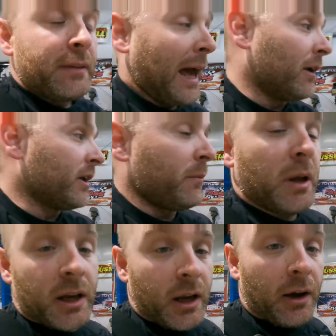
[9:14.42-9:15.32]
that'll give
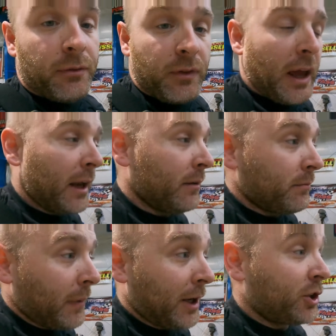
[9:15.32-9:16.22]
me enough that
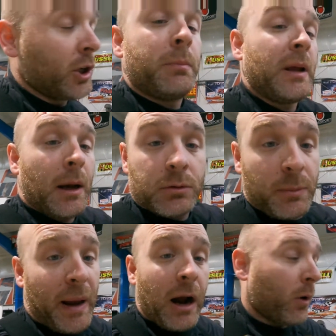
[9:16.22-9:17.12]
I should be able to
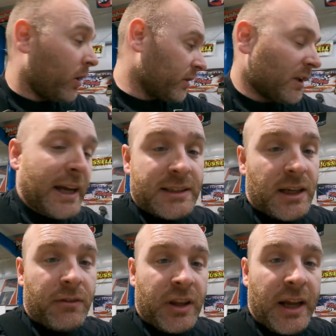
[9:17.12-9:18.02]
power all the lights
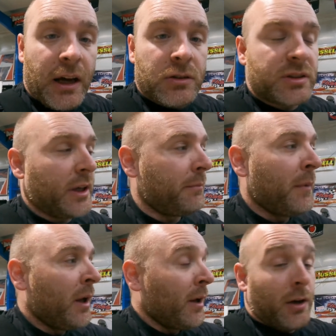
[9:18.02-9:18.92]
and everything else and
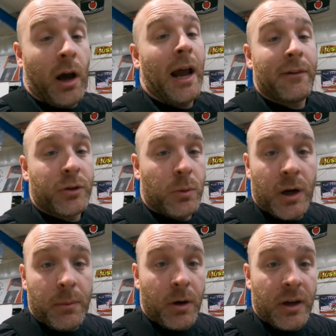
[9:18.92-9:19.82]
not have to
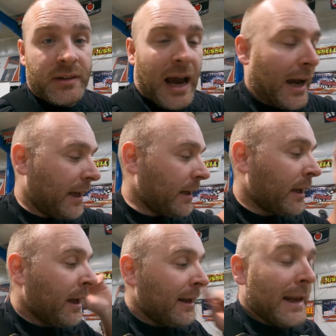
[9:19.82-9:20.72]
worry about it dying.
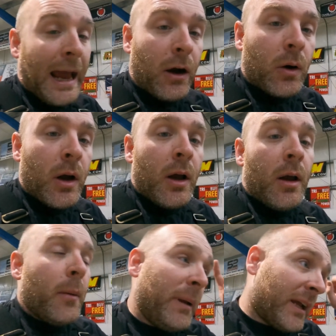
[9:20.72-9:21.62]
Now,
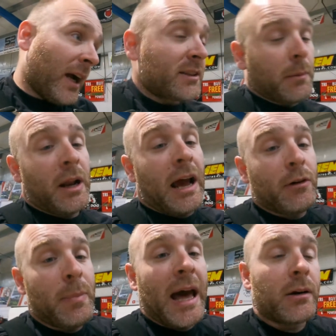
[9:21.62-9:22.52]
because I'm going to have
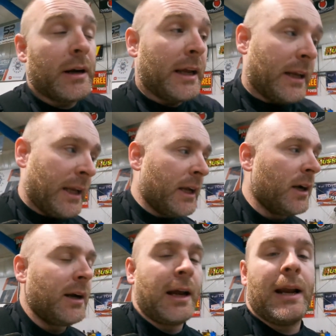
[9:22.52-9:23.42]
a battery in
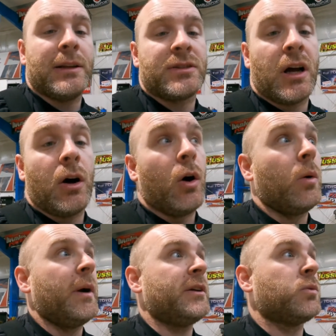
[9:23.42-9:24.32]
here and it's not
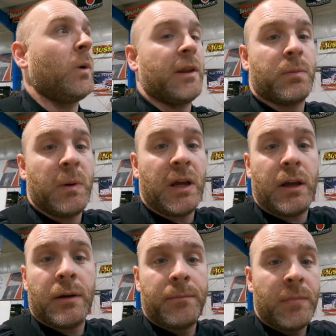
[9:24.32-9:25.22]
always with
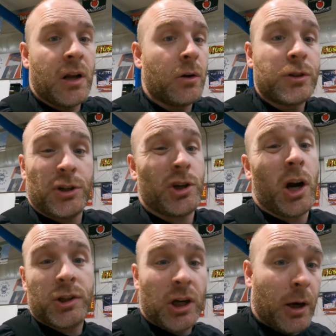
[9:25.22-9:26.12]
me, you know, to
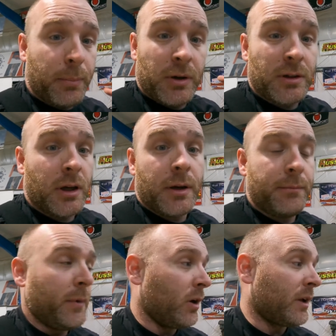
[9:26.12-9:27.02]
charge up or
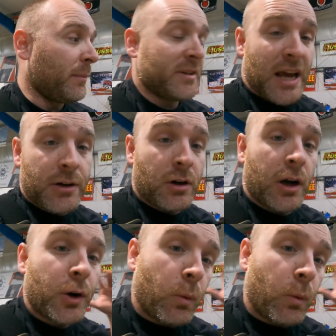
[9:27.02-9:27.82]
to, you know, keep a tender on or